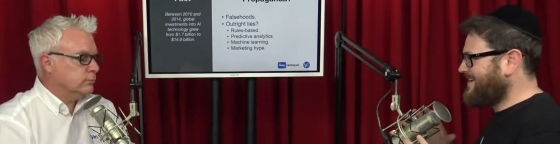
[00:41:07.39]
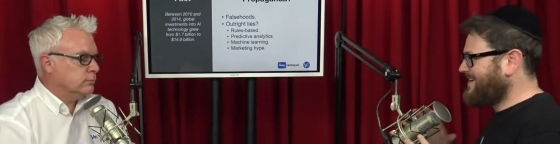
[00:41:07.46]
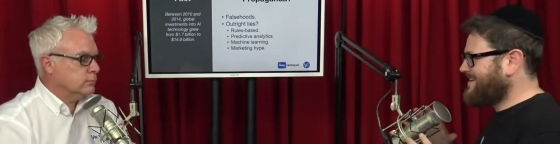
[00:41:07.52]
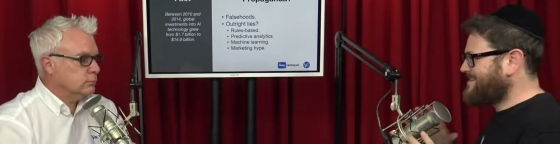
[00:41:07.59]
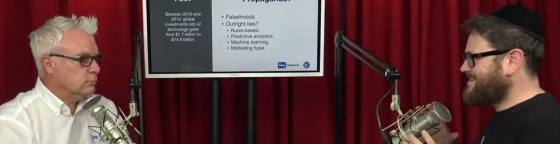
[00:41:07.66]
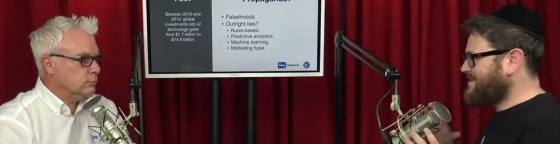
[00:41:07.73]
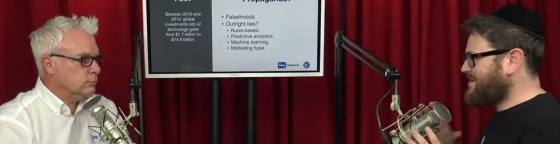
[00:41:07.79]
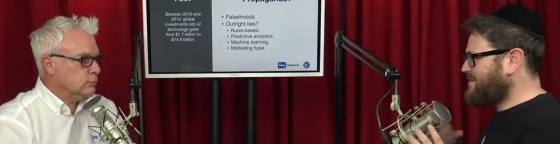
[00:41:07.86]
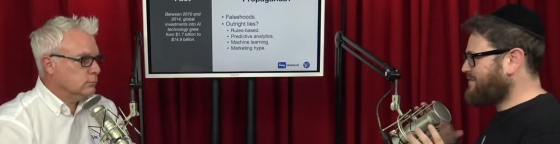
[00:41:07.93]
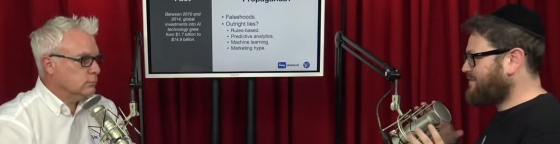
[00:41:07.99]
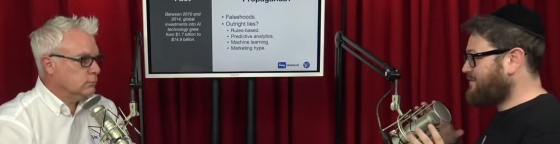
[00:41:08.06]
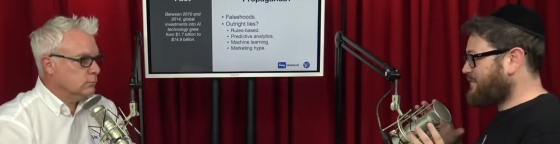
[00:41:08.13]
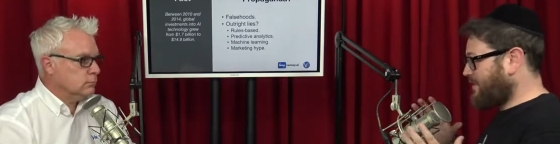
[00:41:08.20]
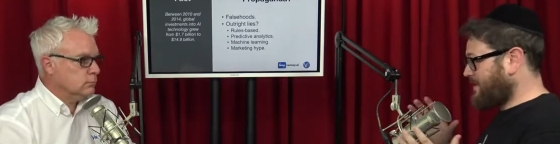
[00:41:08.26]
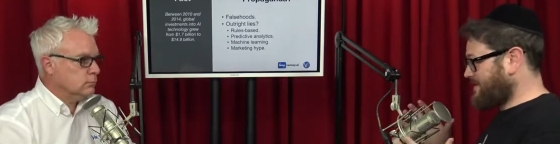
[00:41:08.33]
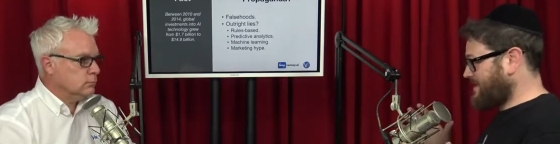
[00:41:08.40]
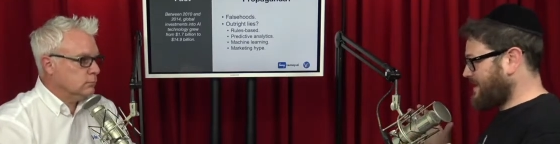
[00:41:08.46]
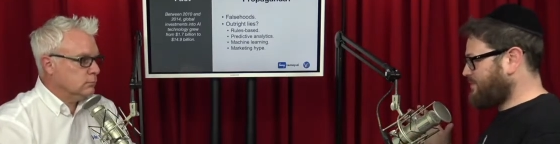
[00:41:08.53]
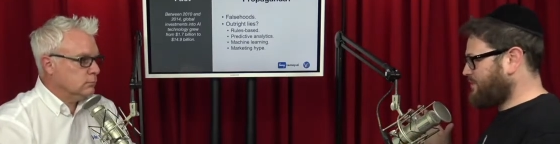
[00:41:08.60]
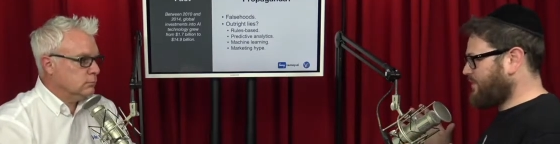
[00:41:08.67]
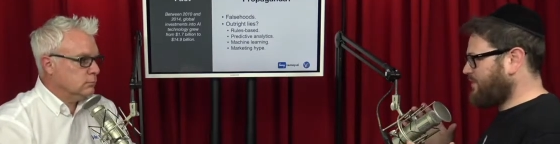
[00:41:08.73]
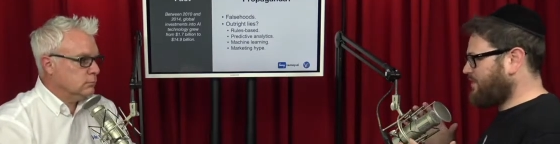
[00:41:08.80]
Speaker 1: So for
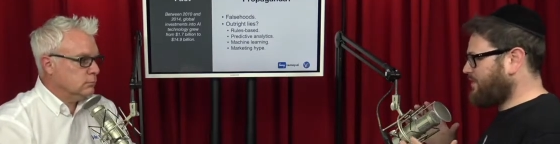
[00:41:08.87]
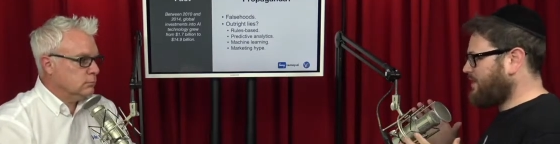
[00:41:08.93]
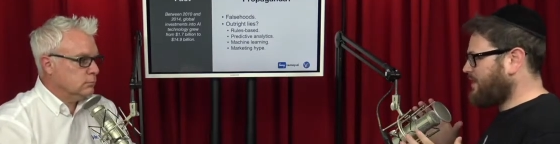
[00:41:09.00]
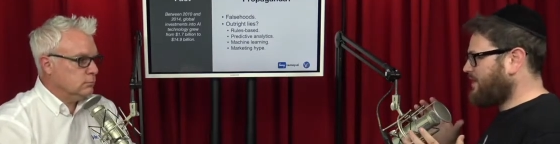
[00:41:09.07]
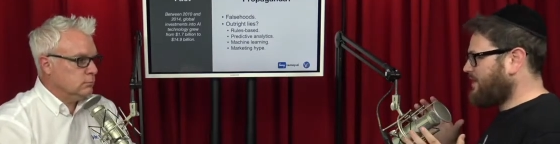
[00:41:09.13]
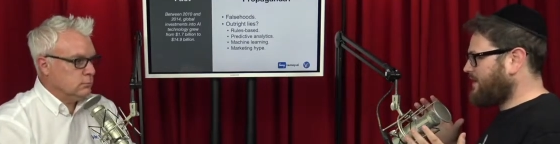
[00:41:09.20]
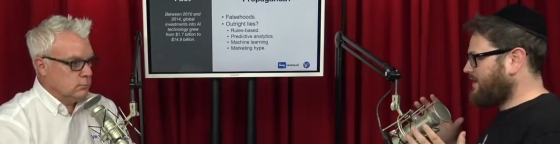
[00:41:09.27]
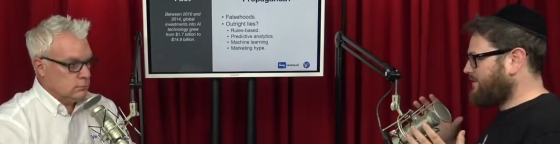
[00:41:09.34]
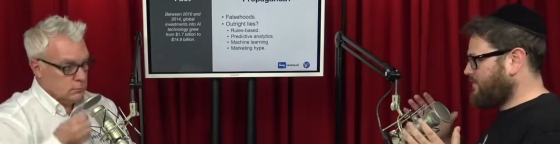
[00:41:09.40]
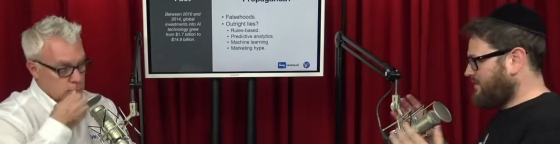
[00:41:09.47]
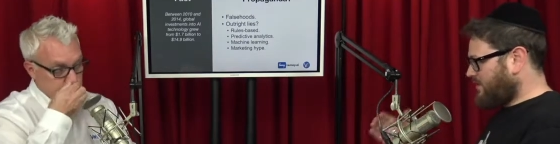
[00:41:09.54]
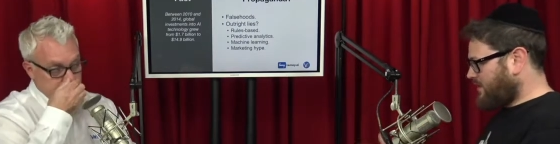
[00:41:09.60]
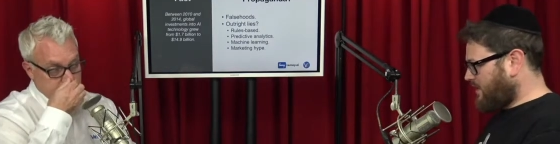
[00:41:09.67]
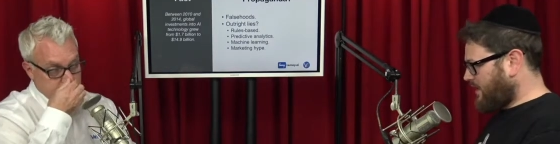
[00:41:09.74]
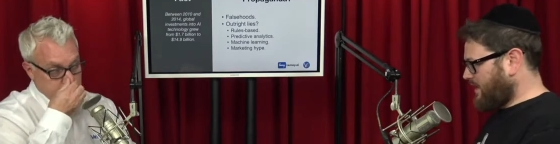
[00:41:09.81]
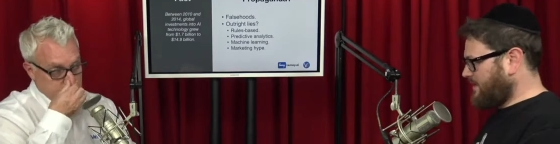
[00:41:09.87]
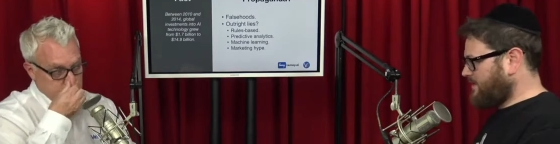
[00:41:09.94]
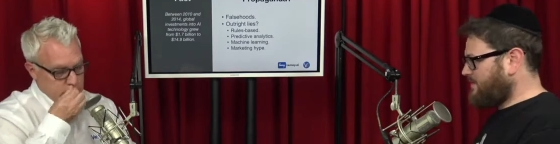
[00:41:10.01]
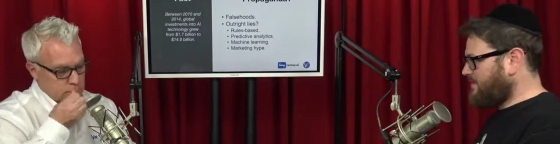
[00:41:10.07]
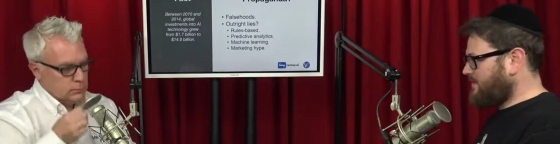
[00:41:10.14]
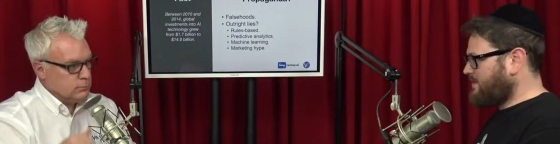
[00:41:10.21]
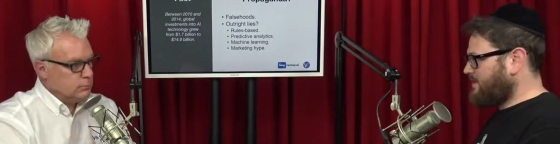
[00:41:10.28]
example, if you have a
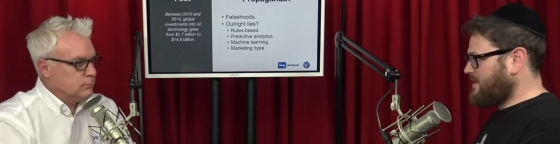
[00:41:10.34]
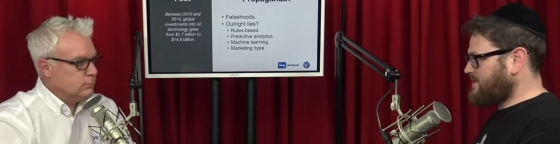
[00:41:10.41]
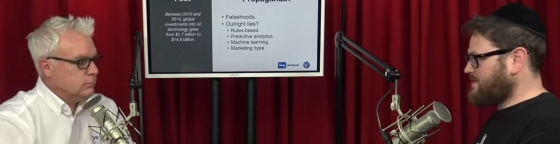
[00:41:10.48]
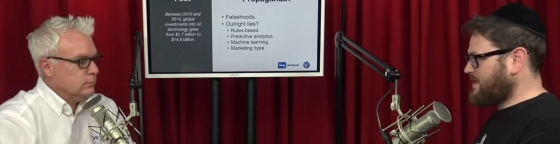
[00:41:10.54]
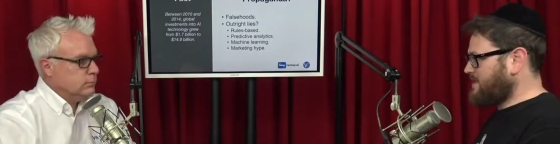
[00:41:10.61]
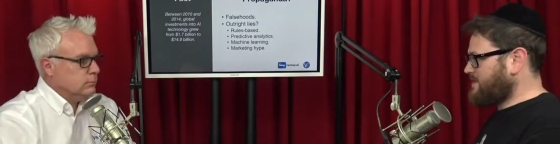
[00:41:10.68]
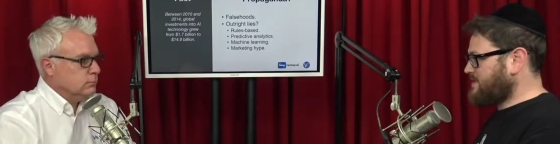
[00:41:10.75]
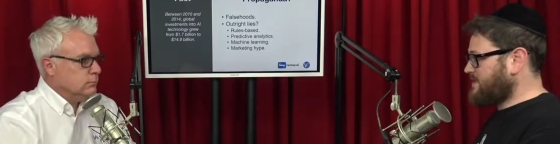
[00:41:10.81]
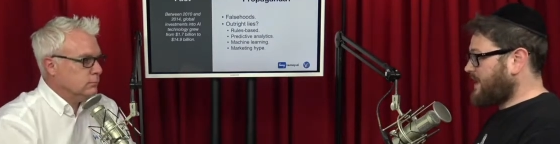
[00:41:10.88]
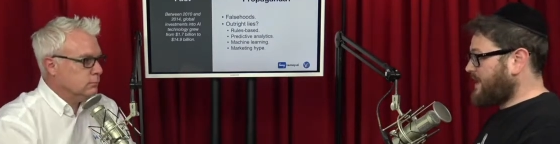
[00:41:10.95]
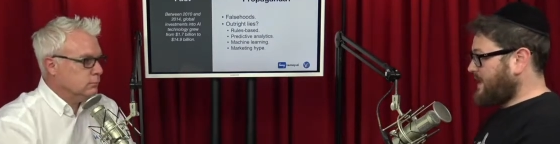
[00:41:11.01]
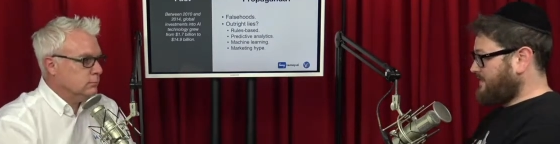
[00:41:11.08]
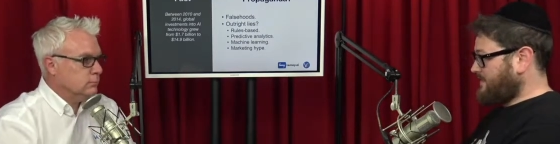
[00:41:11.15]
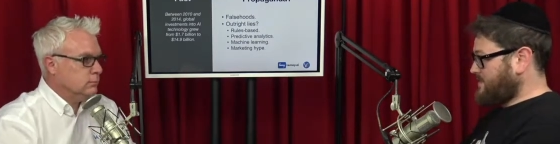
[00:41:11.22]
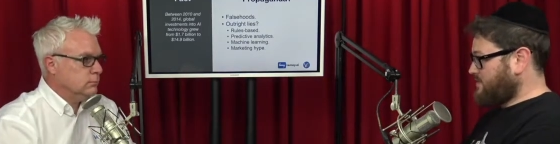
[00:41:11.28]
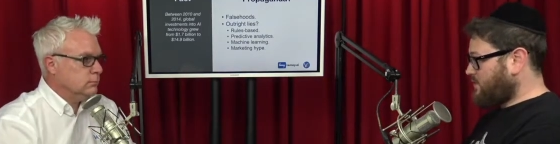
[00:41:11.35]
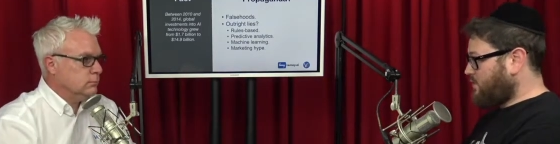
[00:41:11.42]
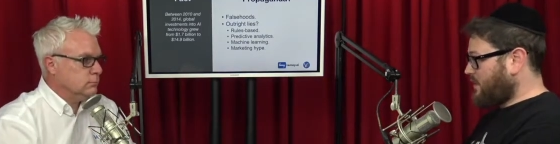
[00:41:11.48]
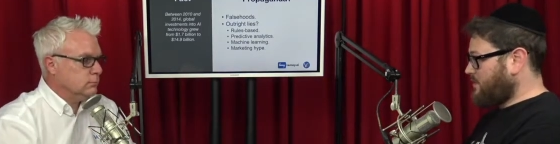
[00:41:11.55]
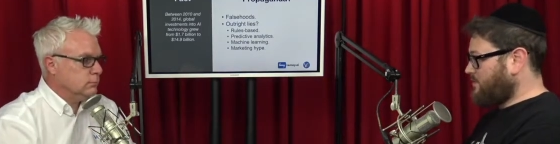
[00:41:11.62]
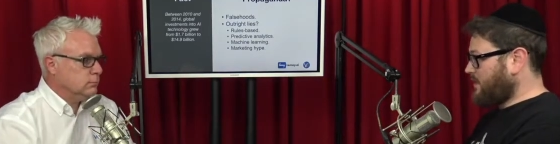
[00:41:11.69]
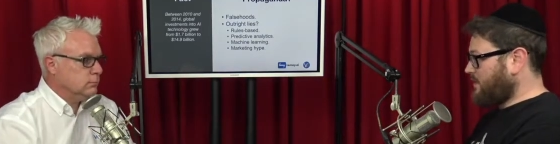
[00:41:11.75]
client that says, I have this
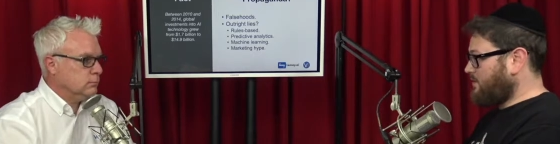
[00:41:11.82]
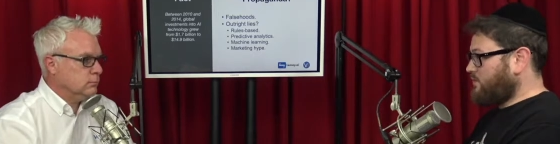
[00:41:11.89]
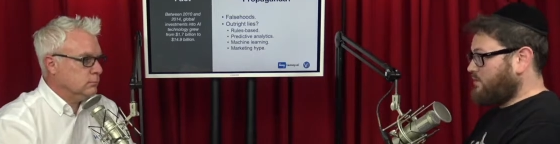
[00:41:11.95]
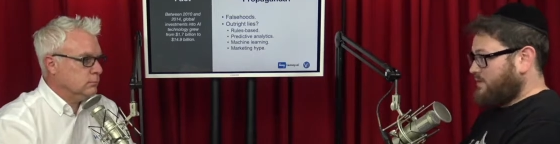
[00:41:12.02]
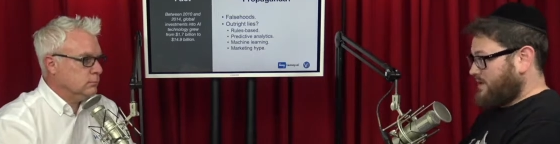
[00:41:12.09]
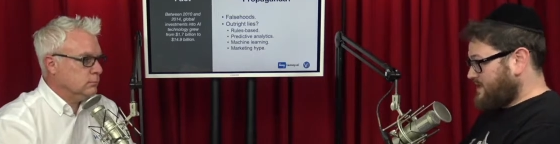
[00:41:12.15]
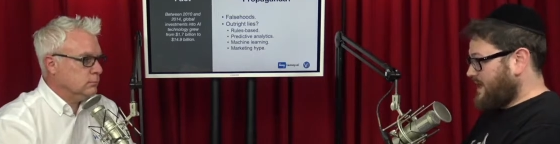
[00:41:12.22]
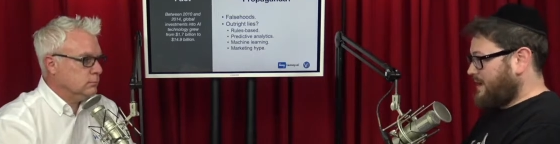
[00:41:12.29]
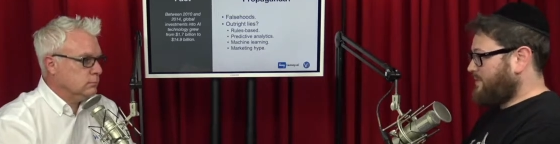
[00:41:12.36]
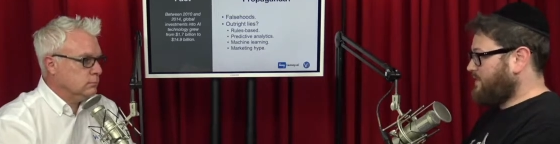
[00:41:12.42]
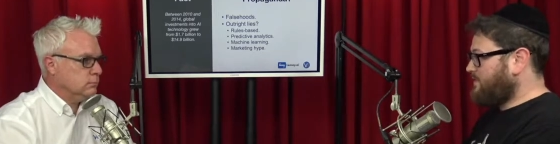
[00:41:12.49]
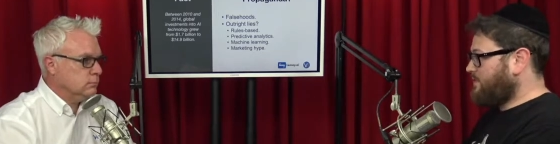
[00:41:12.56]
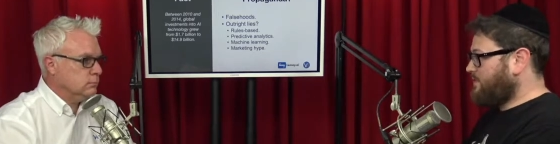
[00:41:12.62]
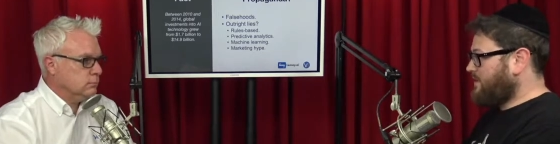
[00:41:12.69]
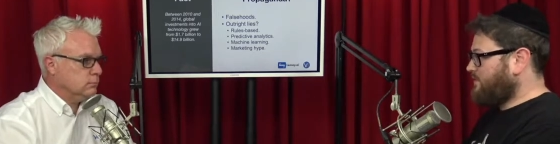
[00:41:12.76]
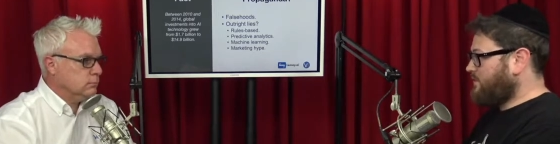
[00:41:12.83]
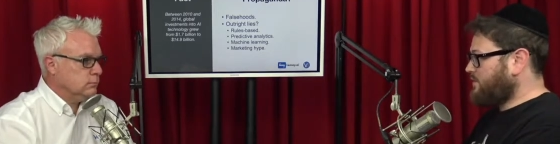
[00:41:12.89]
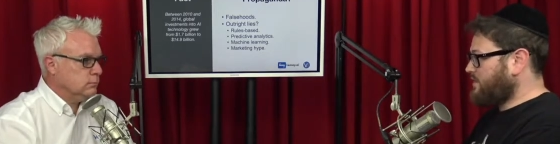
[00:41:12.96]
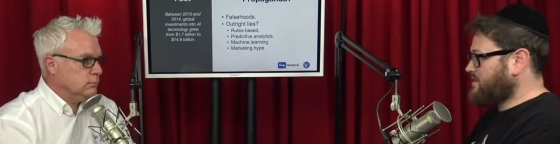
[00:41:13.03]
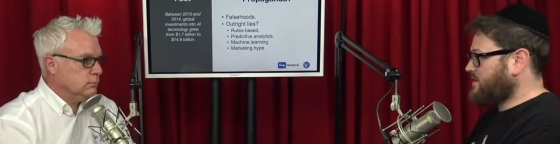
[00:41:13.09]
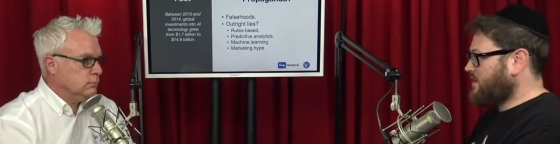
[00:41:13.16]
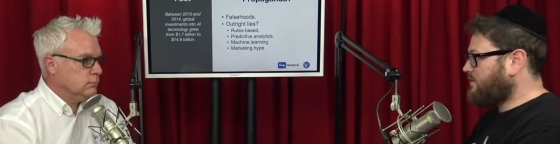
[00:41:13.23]
requirement. This happened to me a few
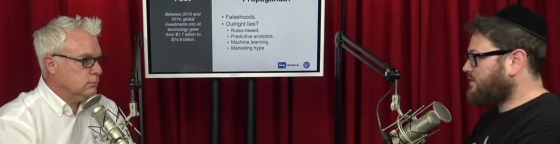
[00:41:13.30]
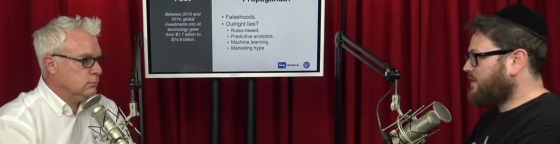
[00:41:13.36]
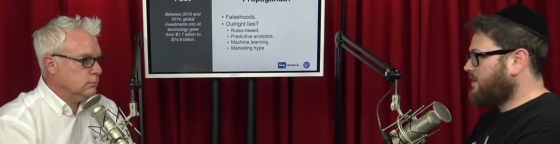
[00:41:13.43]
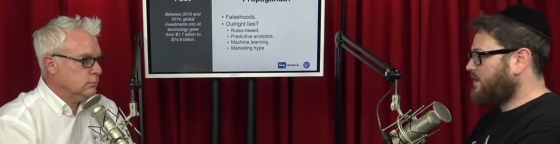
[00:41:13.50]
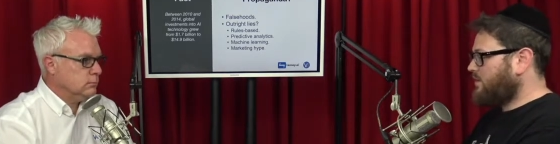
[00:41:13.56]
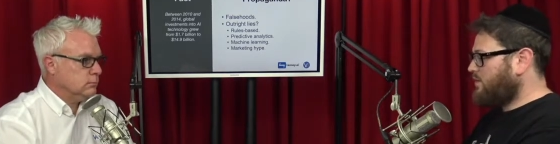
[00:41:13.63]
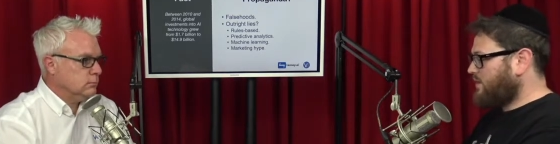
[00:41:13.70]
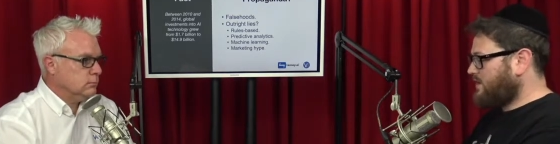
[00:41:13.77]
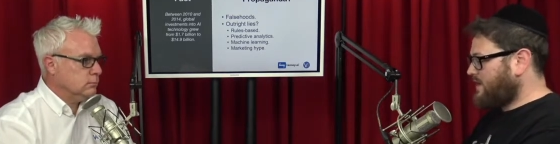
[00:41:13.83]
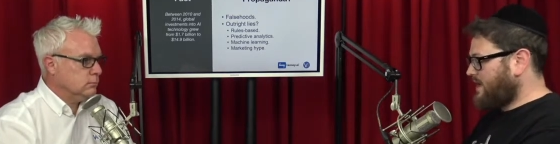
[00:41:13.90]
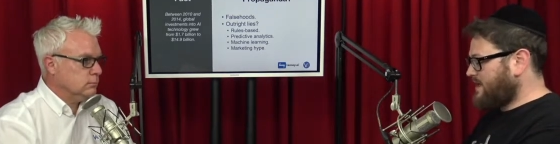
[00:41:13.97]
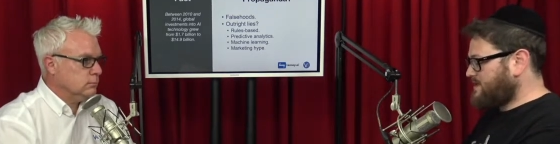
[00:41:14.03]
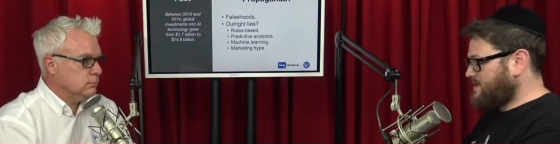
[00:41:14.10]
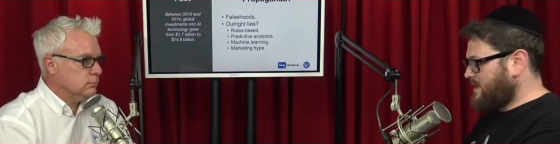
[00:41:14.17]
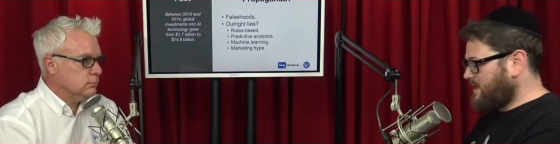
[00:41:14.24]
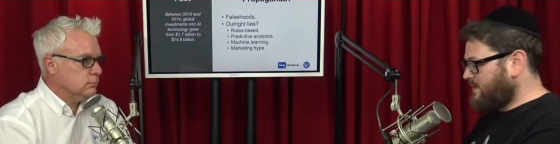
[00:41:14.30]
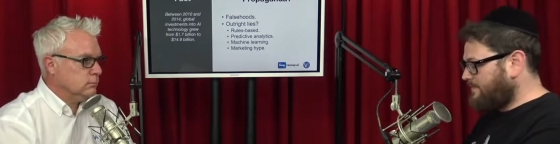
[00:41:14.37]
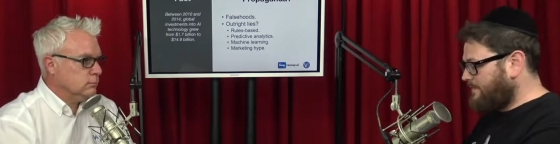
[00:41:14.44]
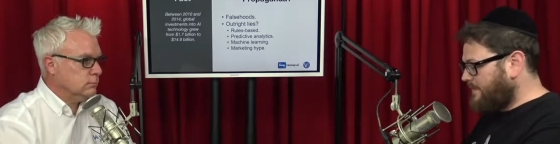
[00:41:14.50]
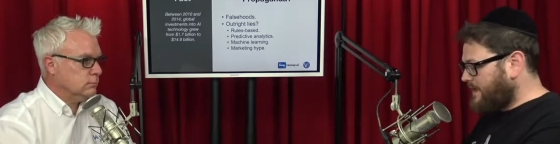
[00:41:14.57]
weeks ago where the guy said,